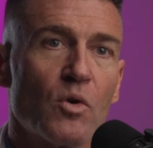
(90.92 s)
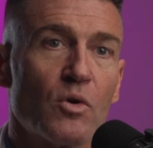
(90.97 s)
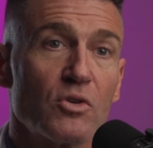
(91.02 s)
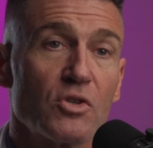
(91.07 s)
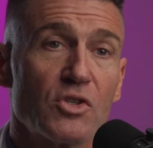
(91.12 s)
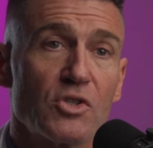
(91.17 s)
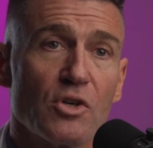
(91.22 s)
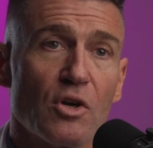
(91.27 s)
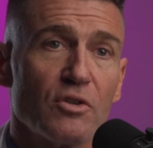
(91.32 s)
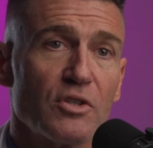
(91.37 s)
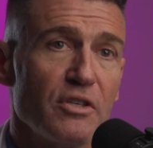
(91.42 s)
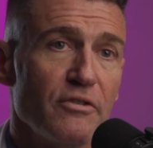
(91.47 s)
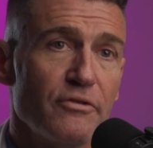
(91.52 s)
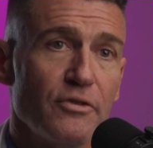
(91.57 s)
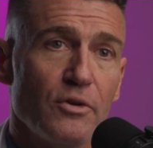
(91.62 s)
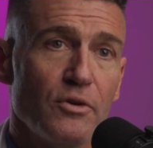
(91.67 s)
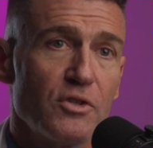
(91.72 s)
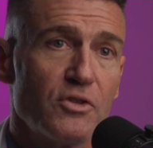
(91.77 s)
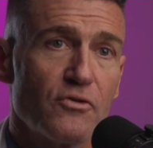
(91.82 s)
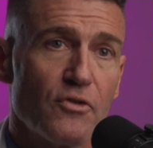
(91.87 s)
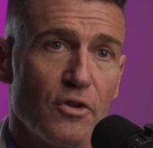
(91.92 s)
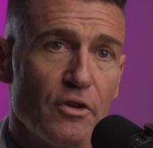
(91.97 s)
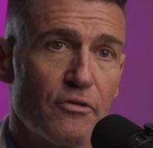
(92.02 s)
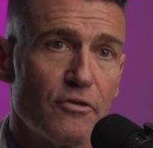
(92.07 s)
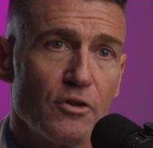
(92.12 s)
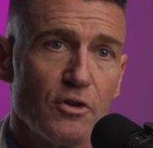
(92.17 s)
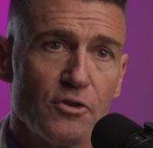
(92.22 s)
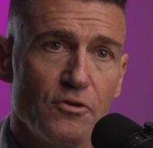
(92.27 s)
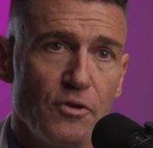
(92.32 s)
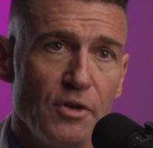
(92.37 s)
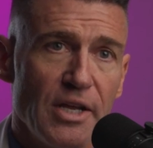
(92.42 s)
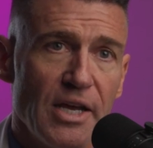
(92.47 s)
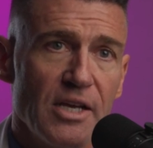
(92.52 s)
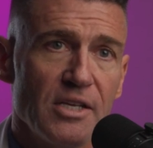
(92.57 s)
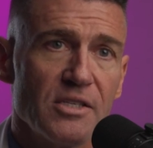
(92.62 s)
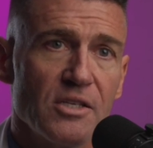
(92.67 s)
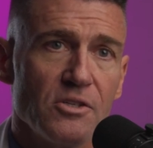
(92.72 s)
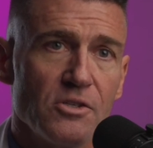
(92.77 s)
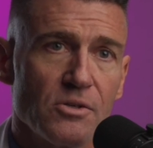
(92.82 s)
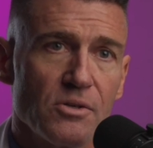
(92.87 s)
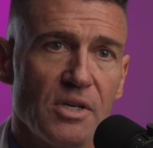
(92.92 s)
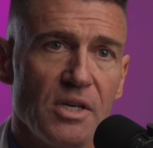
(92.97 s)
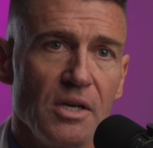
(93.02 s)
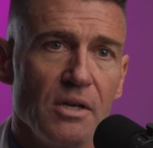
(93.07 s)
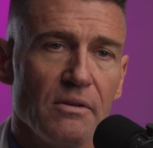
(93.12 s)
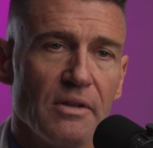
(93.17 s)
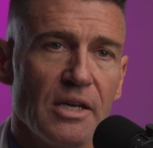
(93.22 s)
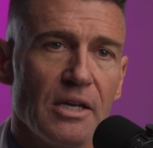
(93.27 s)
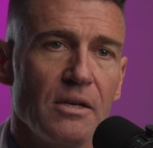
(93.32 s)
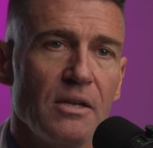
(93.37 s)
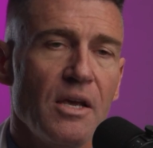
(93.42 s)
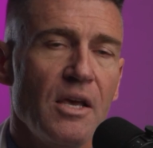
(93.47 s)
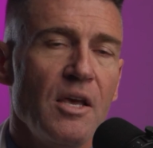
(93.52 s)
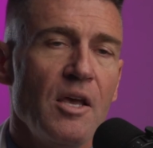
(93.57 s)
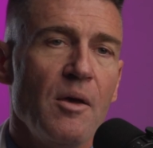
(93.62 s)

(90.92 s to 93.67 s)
or salty foods for the first few days as you're healing.